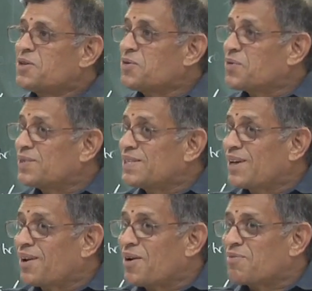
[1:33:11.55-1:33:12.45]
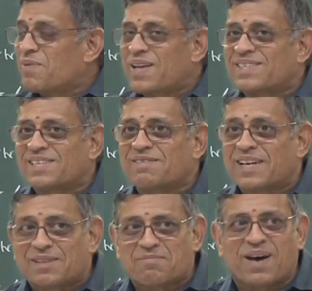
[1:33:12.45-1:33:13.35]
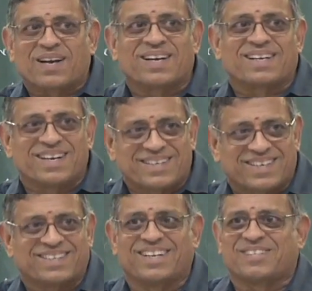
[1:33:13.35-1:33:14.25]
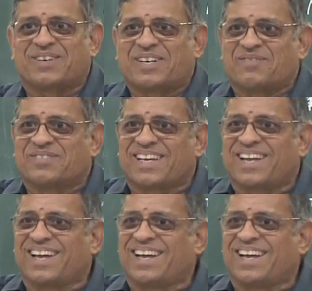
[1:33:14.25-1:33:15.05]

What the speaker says: You know, these are not places where the market entered, that is what I say.